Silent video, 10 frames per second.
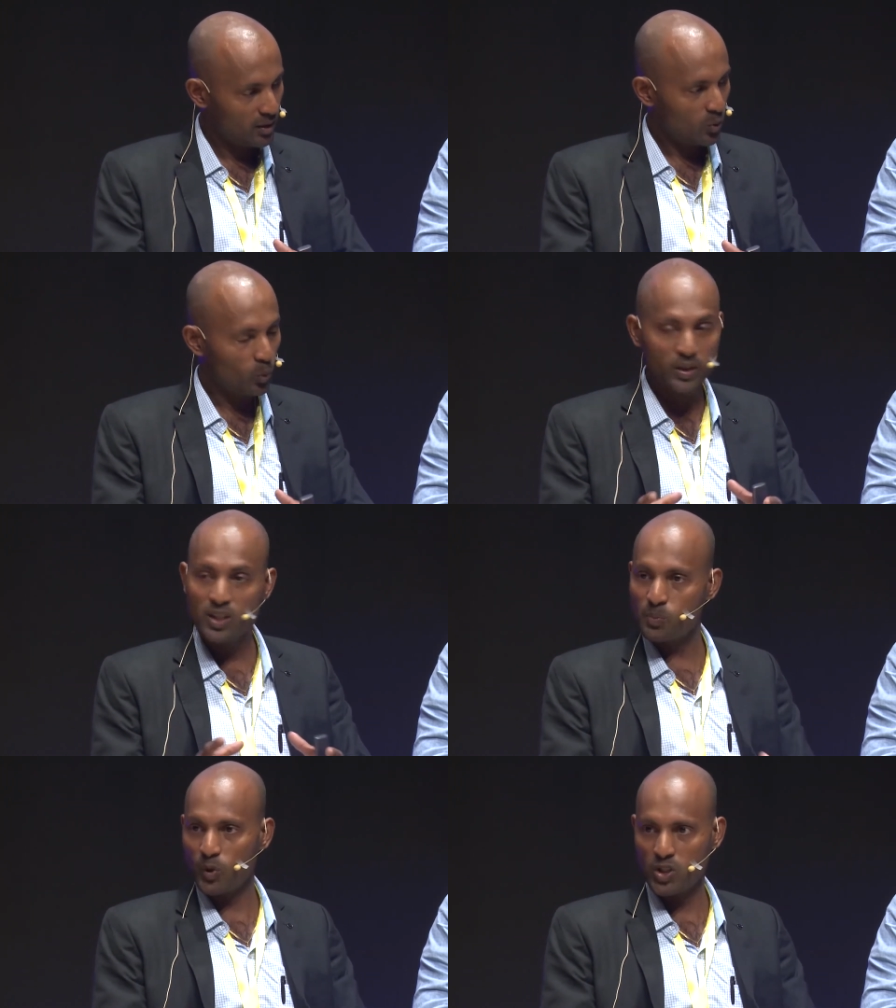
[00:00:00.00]
with this
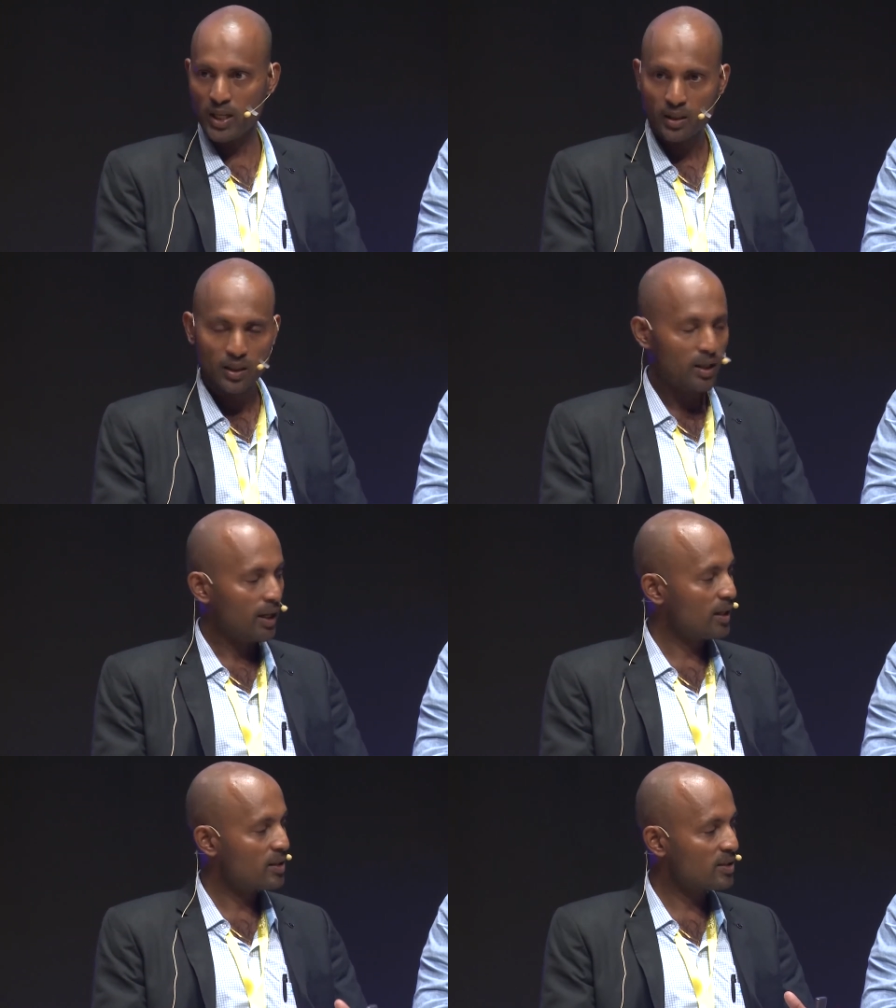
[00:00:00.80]
project.
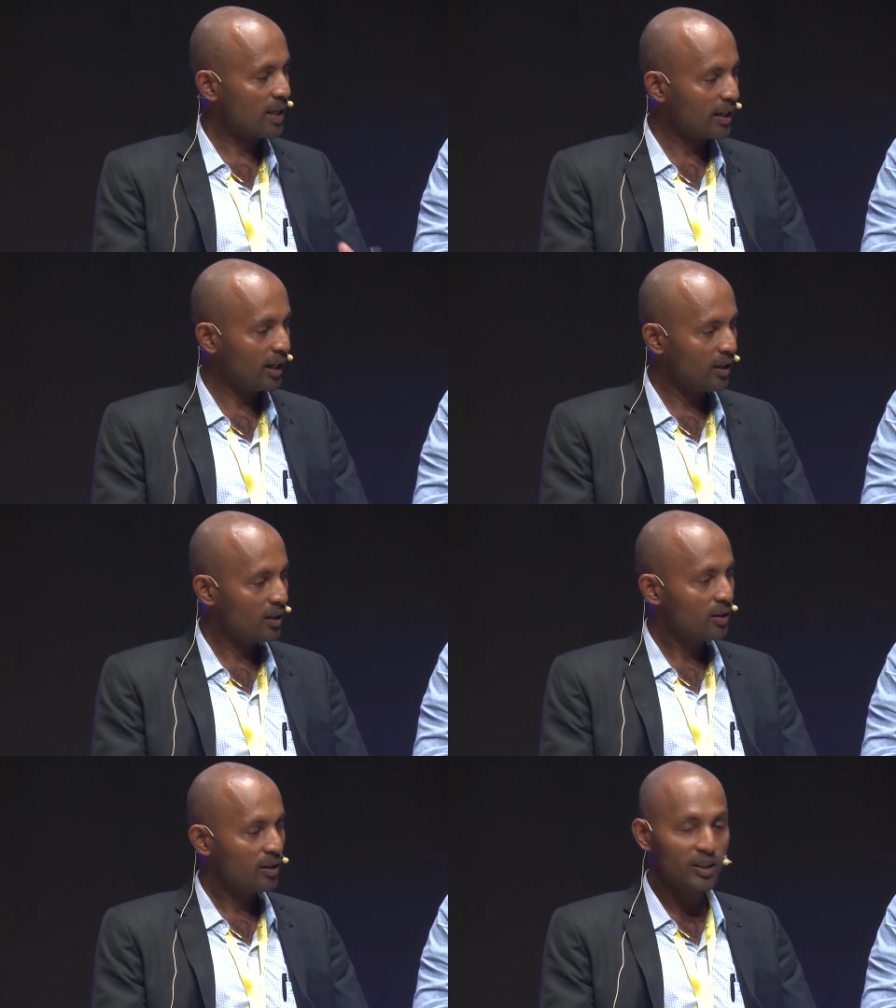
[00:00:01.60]
And second
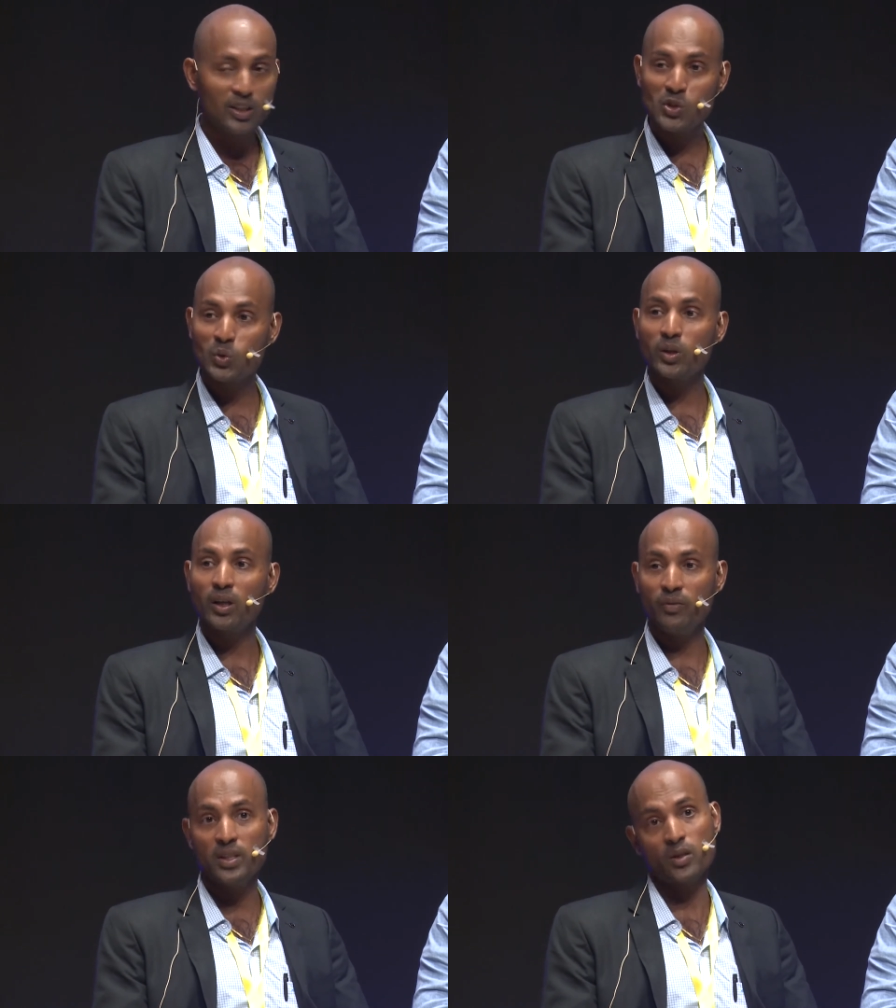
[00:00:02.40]
is to,
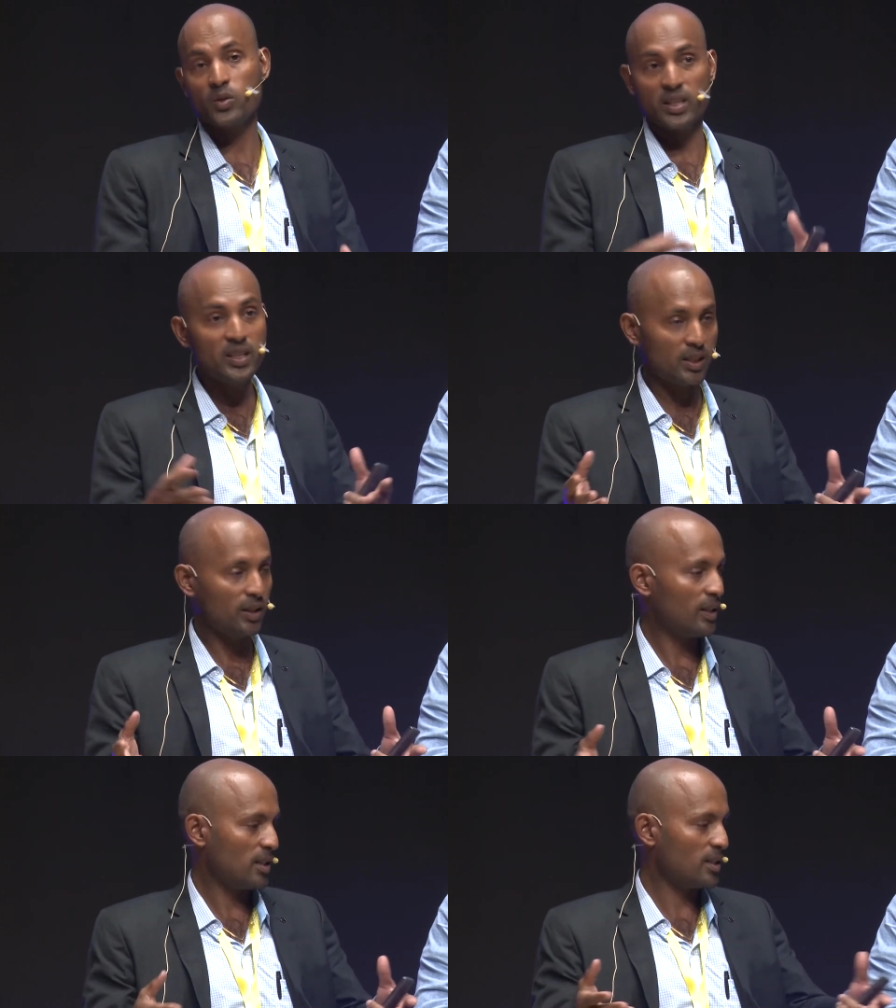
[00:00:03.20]
which was easy,
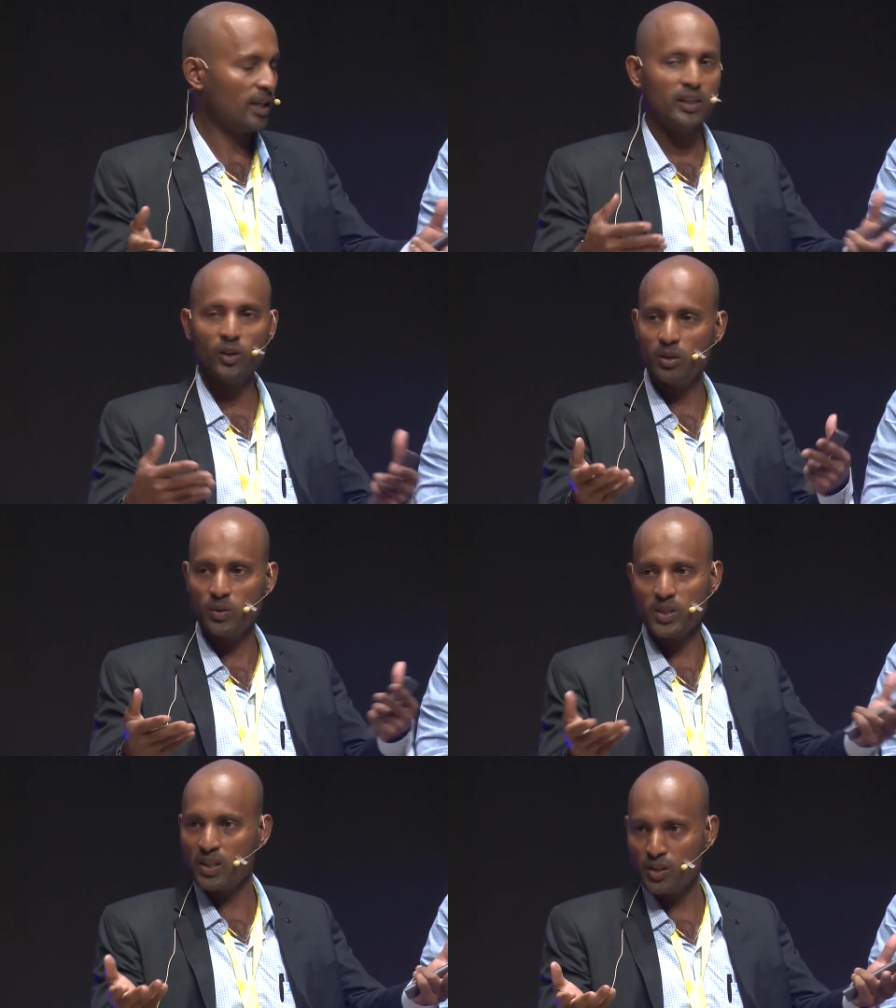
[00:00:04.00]
as I said, it
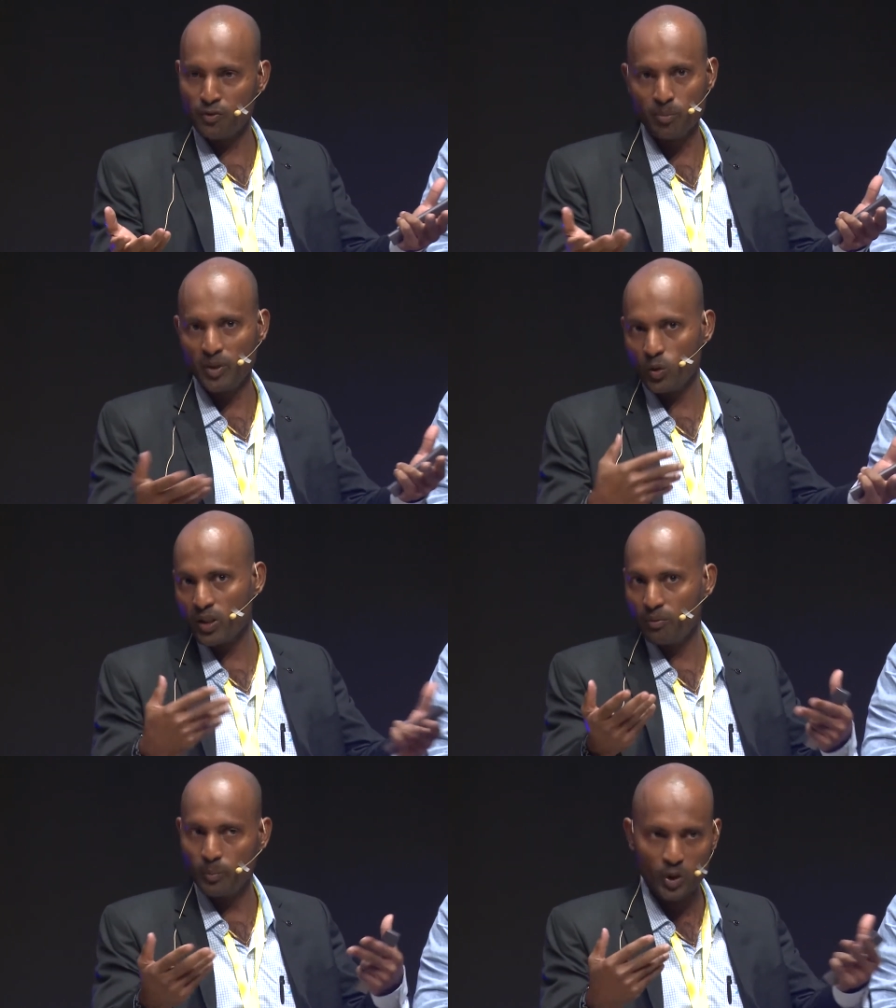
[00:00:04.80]
was easy for me to
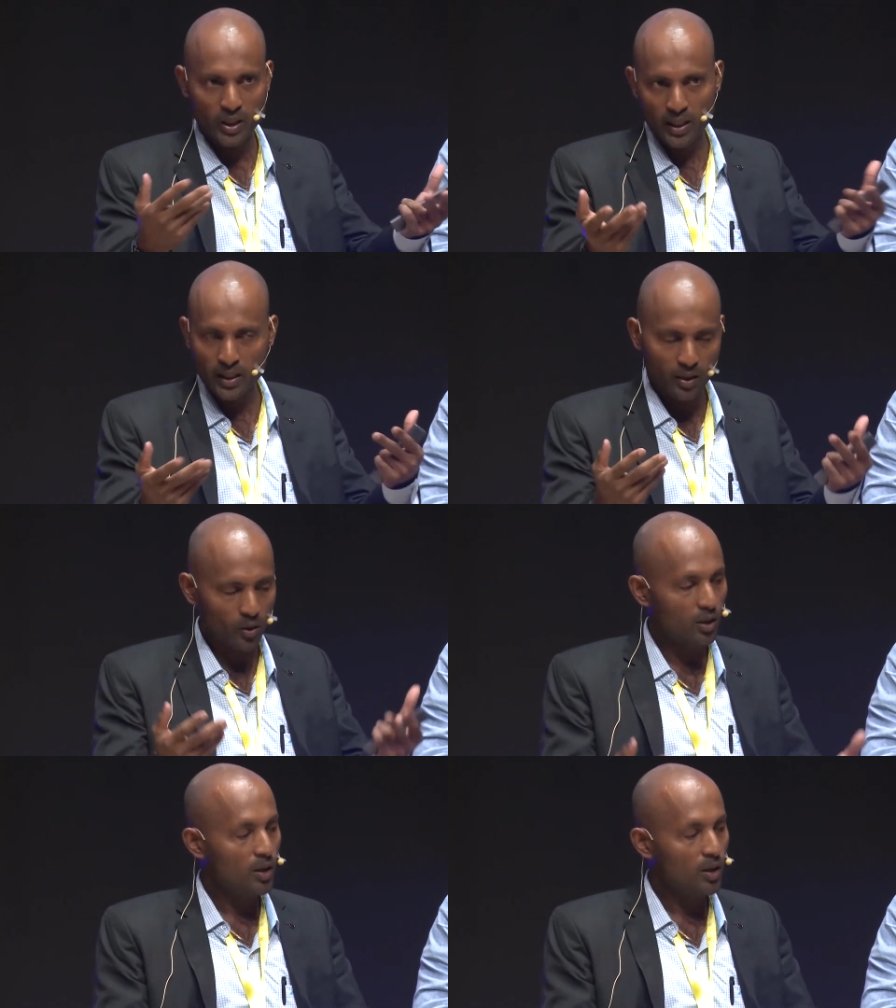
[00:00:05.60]
communicate and all.